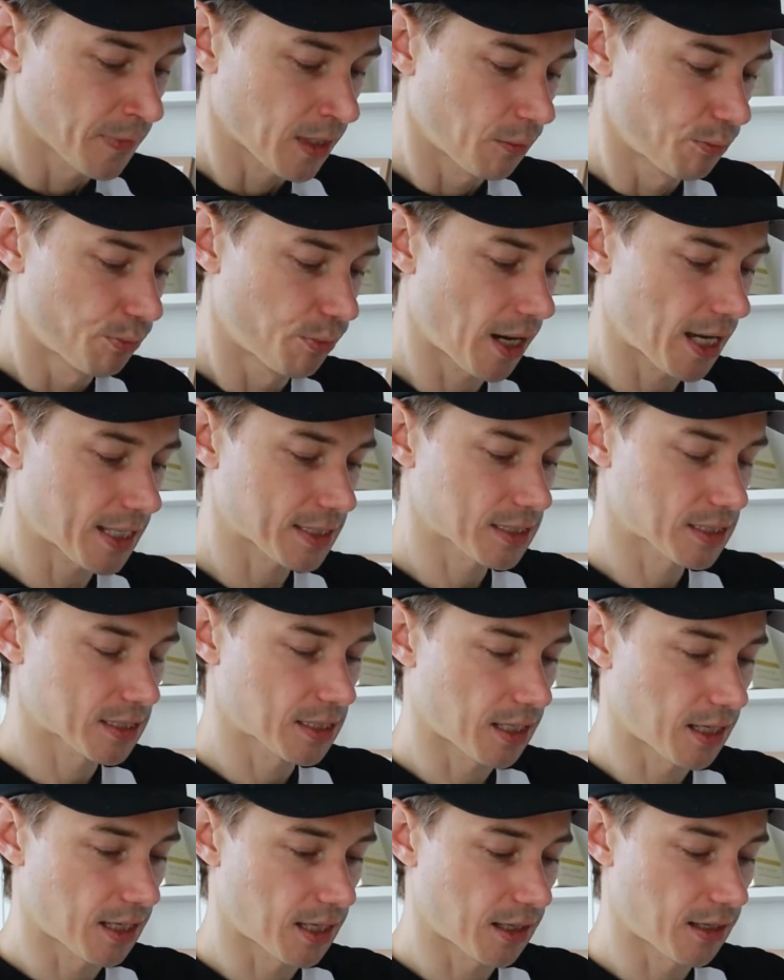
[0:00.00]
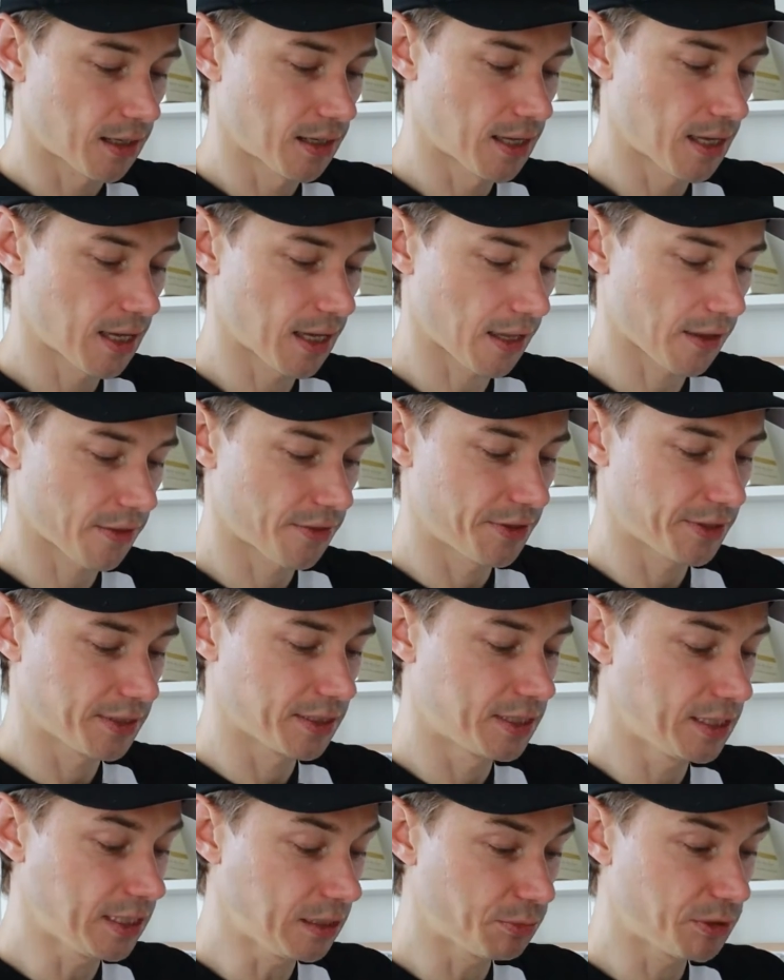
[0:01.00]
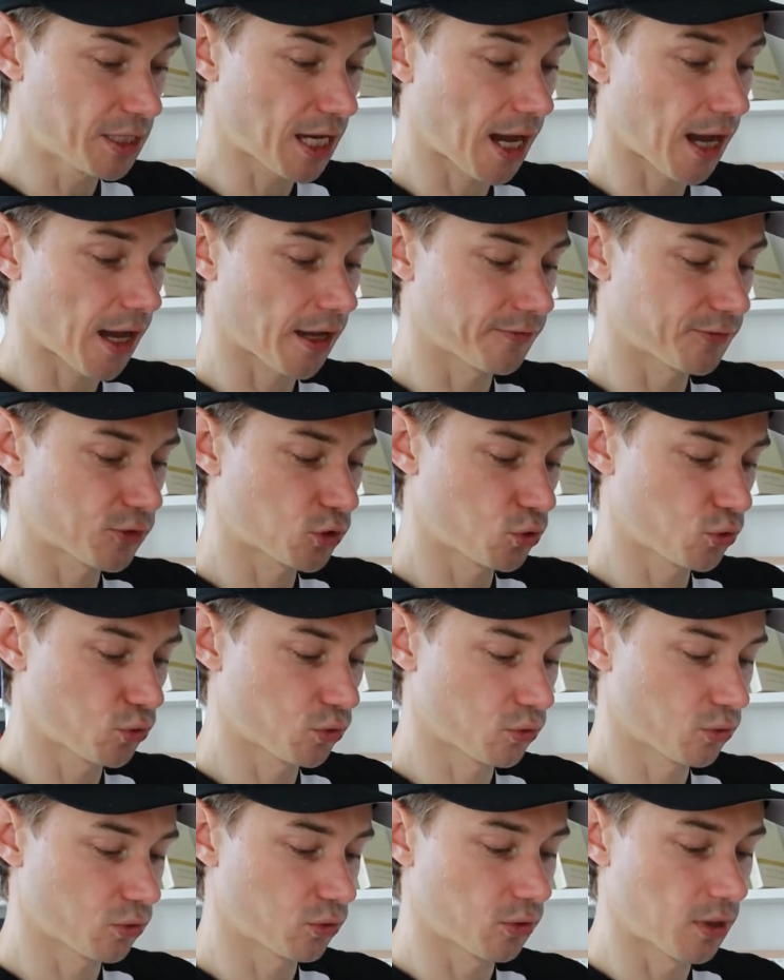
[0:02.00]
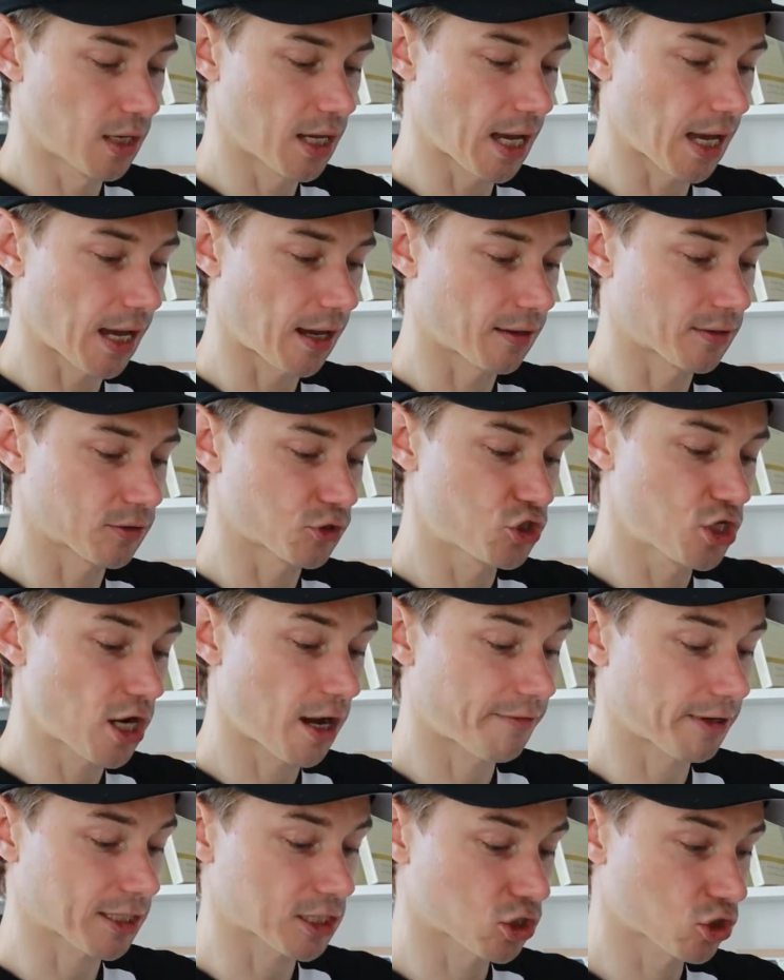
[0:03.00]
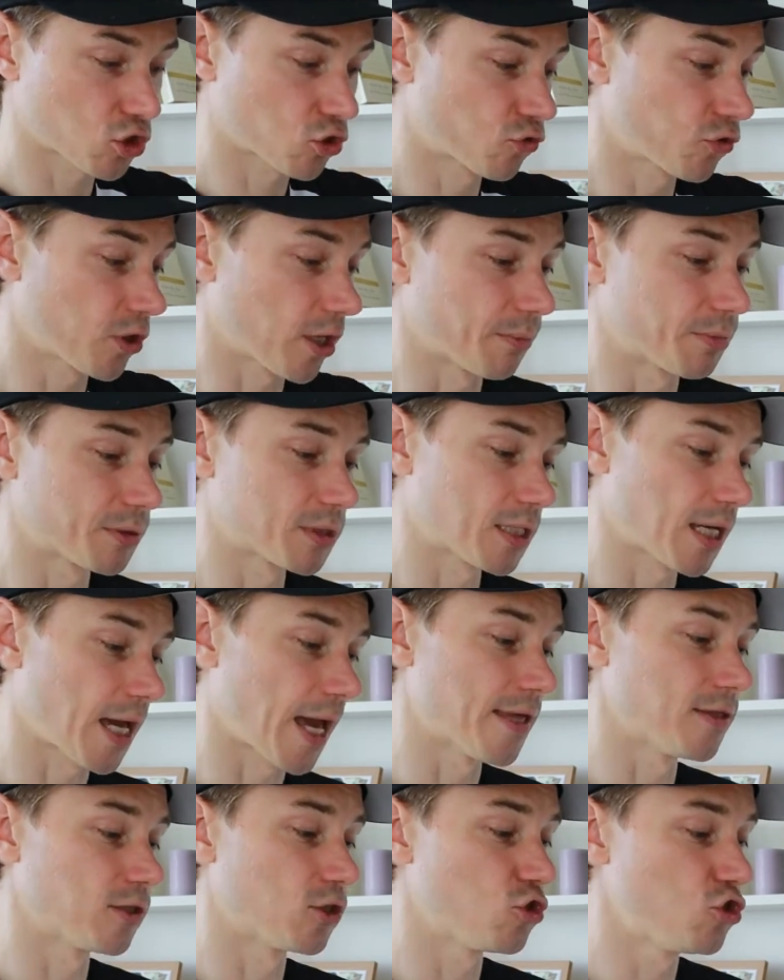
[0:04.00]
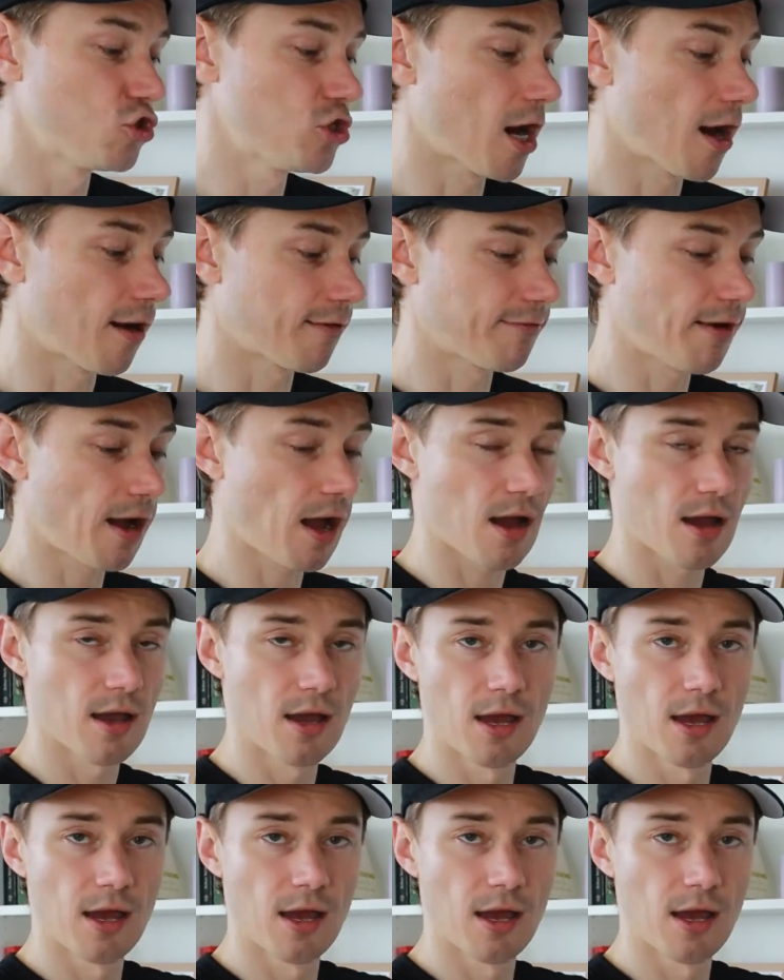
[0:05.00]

Plus the deep dive to JavaScript and Java.